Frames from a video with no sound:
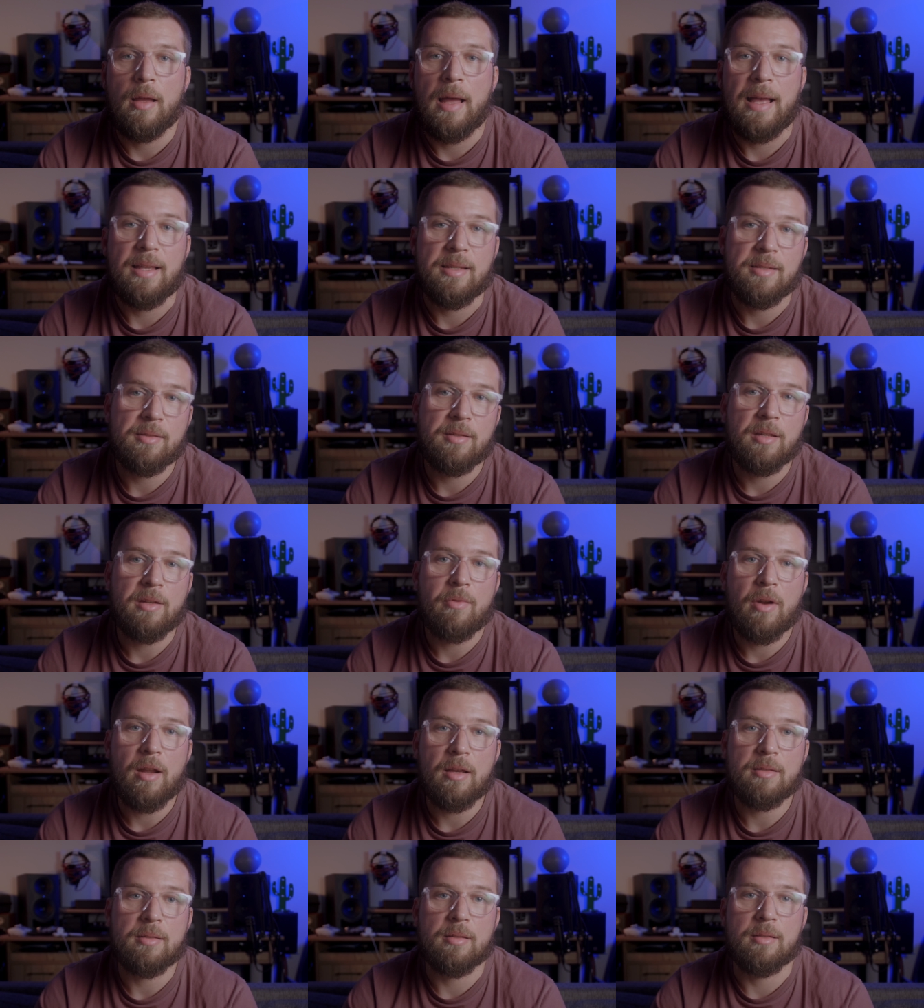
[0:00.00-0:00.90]
as
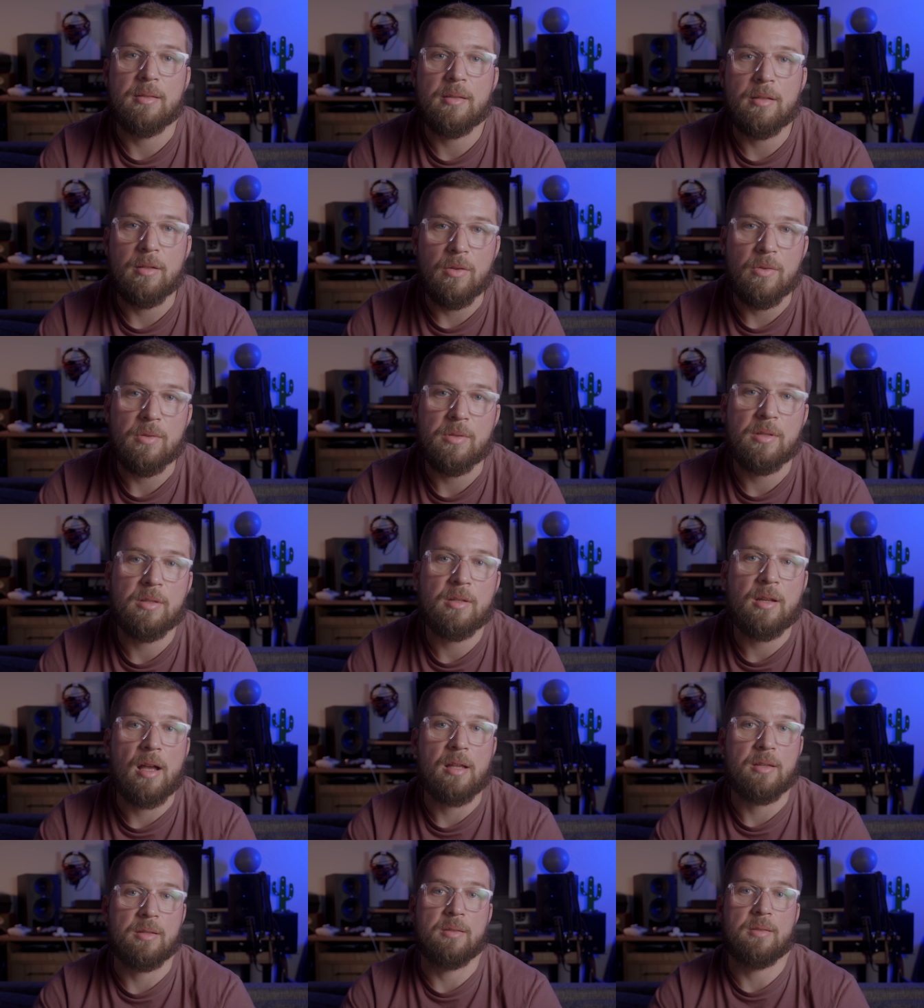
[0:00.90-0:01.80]
T-Rex's closest
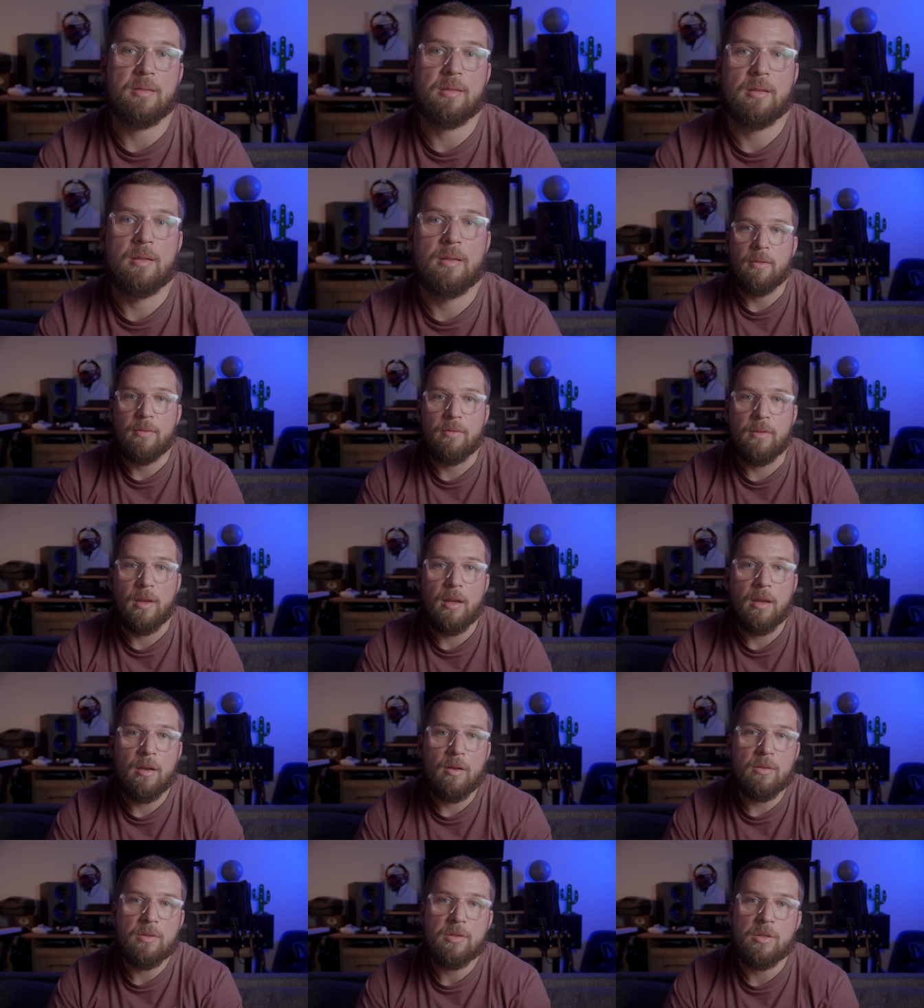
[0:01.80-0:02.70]
cousins.
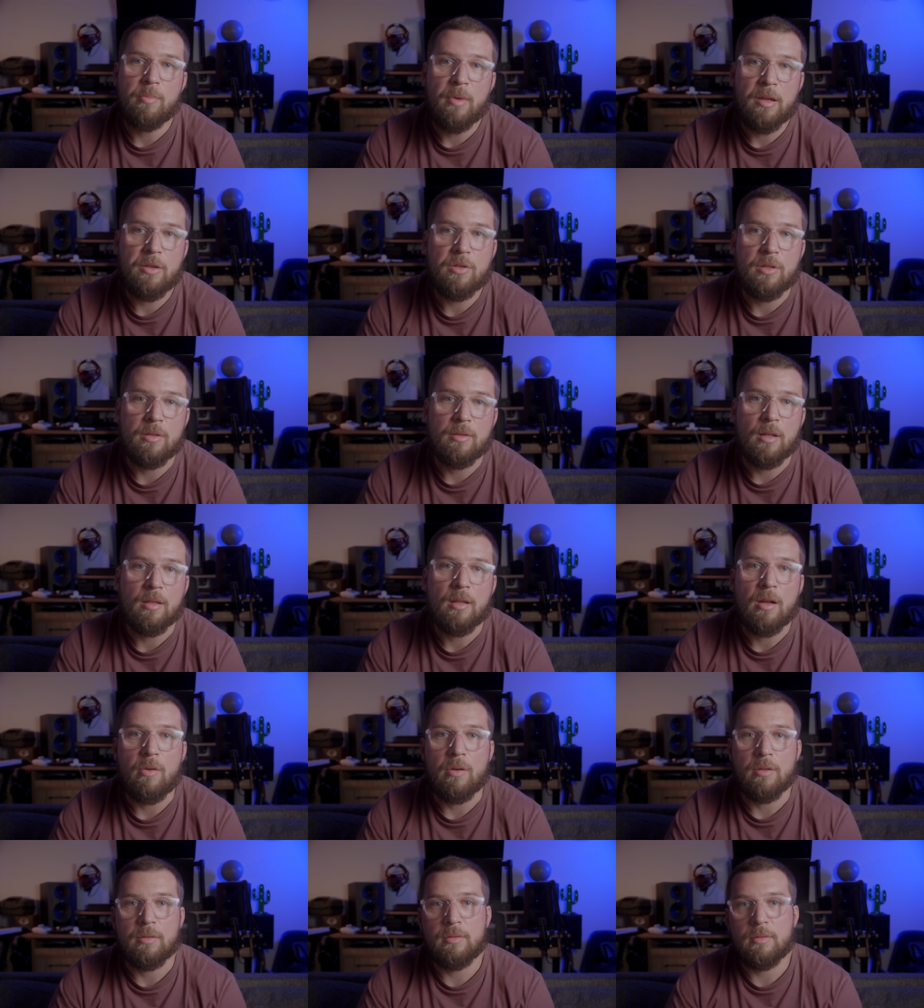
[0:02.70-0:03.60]
They also mentioned that
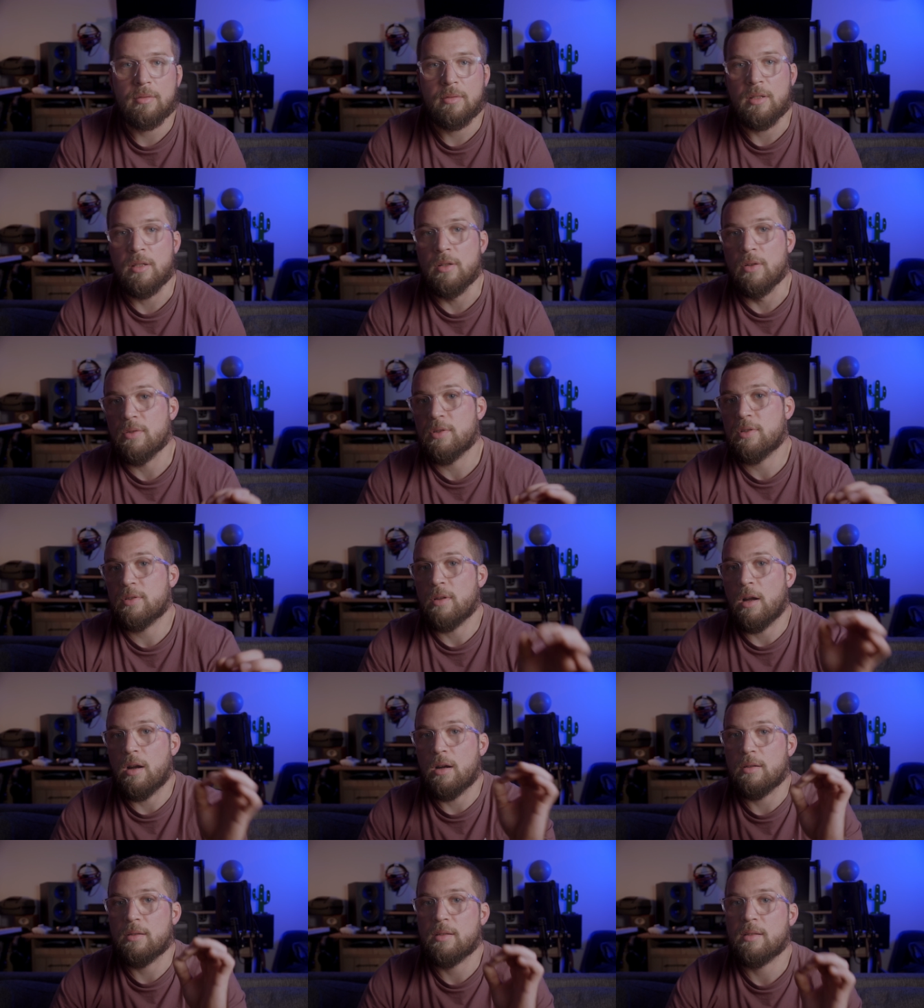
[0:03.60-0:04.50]
our dino
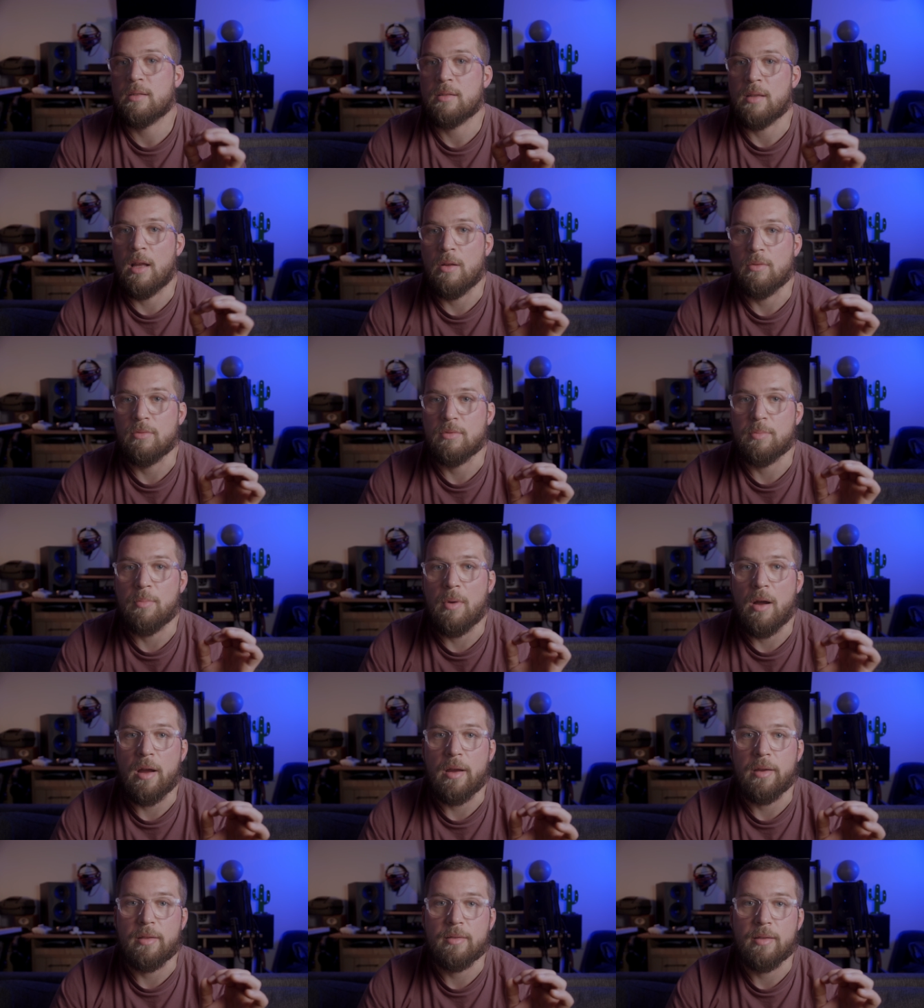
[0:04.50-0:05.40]
stars sound
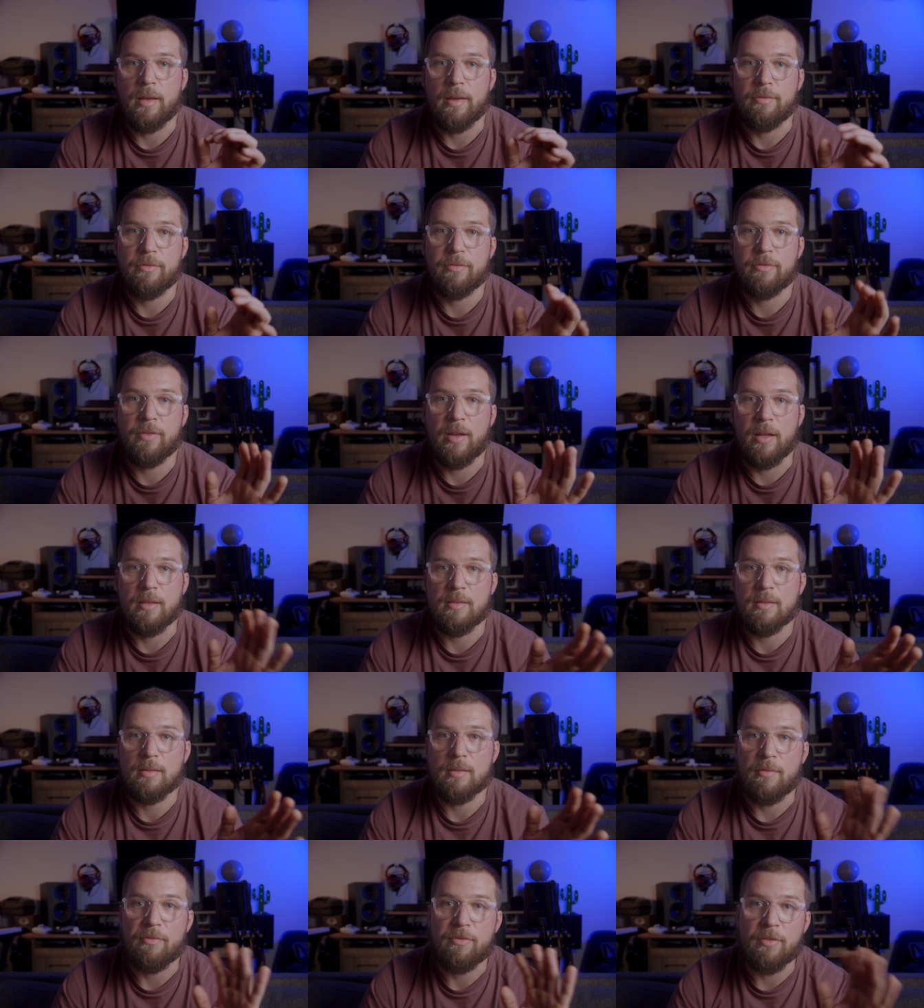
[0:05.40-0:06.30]
might have had
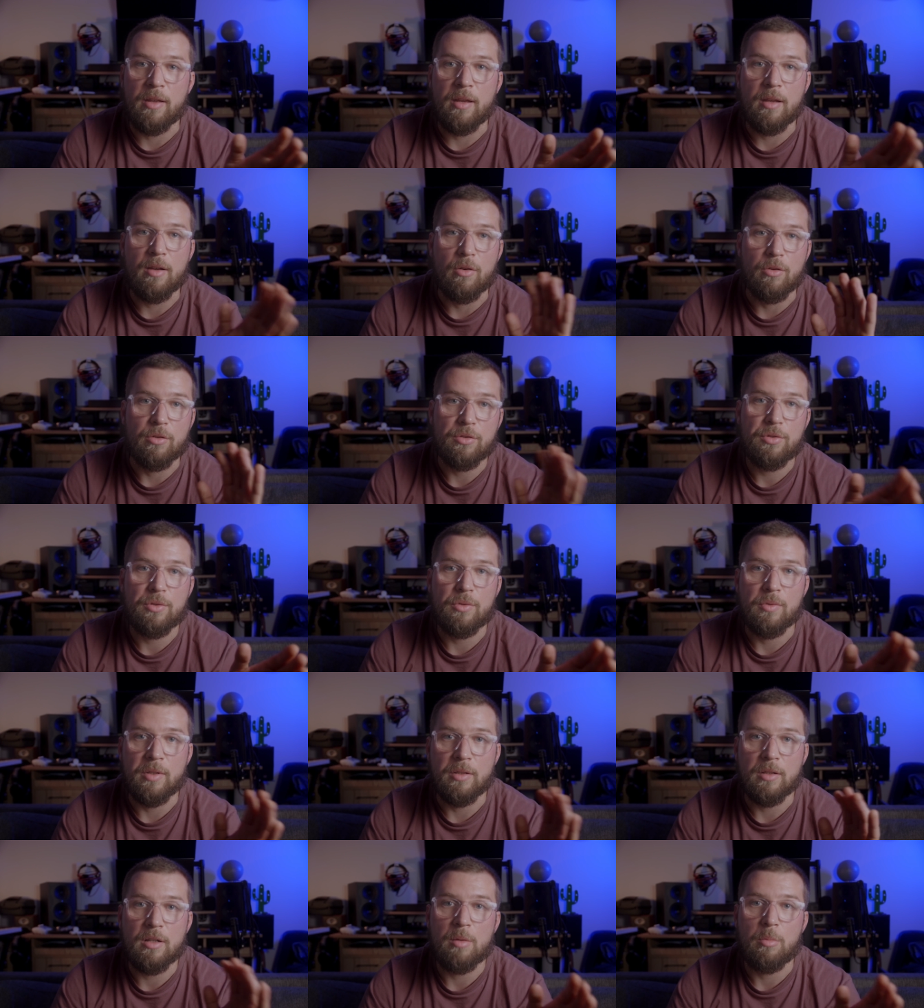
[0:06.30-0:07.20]
a thing or
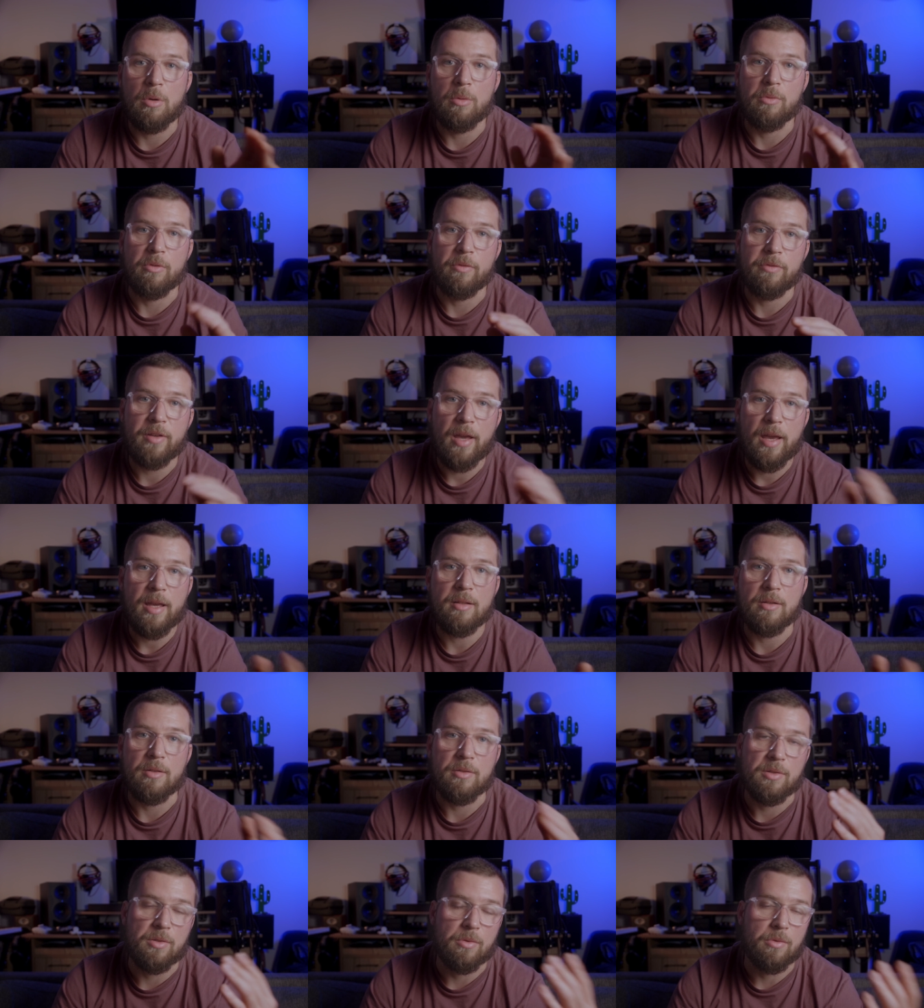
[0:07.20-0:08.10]
two in common with
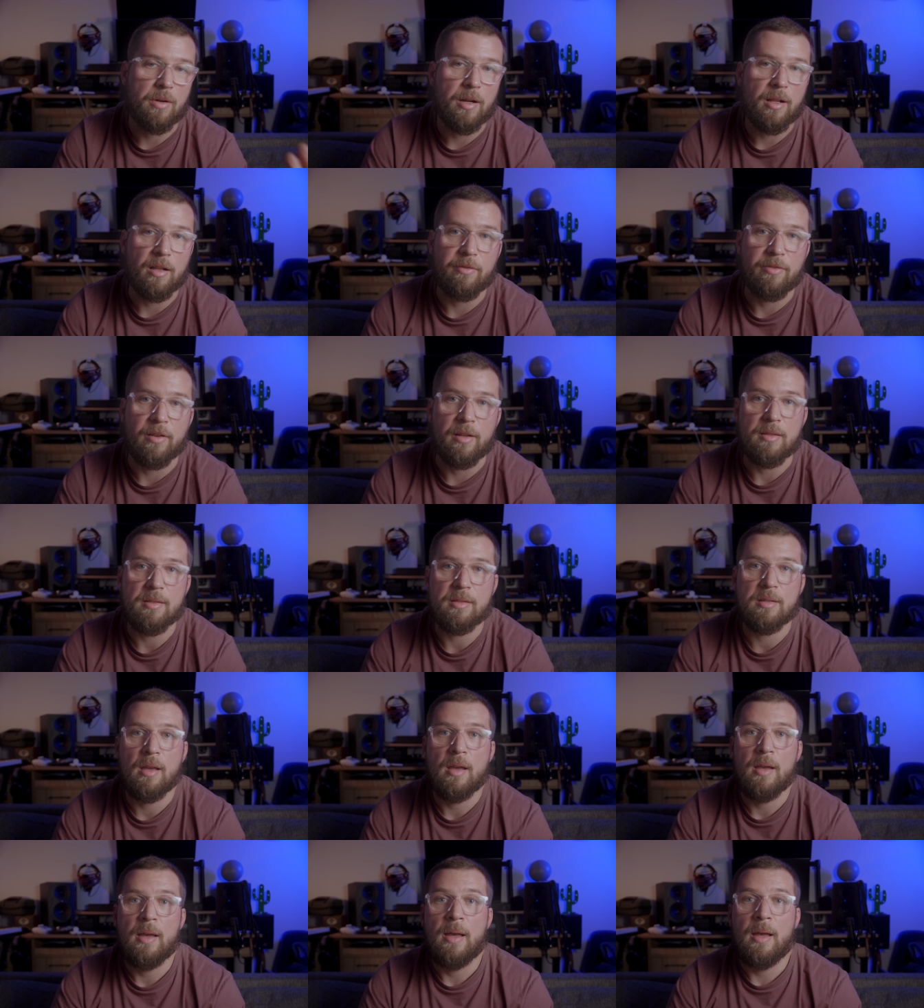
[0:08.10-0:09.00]
gators or elephants.